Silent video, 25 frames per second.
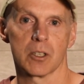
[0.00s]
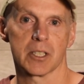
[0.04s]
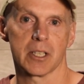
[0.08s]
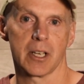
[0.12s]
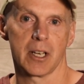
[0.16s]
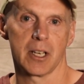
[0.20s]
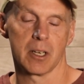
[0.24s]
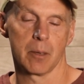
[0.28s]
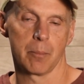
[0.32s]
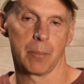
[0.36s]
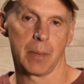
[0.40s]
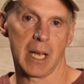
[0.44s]
say
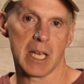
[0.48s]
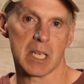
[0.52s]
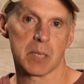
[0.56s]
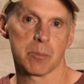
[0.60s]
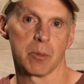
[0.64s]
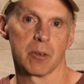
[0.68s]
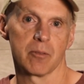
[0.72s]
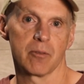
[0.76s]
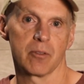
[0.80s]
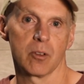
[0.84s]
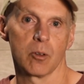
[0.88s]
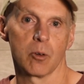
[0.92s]
in a
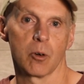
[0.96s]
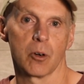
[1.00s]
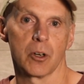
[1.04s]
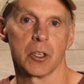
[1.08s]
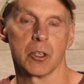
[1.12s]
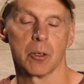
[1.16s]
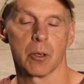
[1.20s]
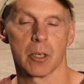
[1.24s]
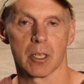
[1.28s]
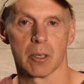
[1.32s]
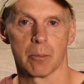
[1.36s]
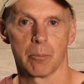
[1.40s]
basement floor,
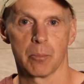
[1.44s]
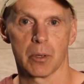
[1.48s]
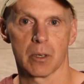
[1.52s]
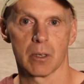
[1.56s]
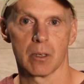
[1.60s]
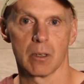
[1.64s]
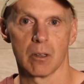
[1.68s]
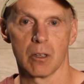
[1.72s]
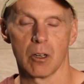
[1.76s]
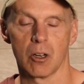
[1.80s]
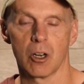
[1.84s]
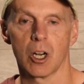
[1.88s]
you can put an
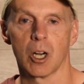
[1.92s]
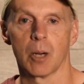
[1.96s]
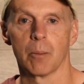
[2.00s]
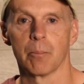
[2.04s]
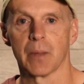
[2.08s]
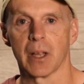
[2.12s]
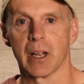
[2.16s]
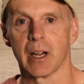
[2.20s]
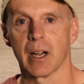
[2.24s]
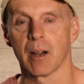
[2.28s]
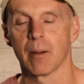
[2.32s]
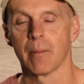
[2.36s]
alarm
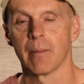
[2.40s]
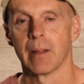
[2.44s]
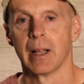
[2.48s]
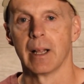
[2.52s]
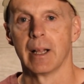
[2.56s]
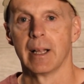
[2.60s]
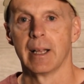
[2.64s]
there,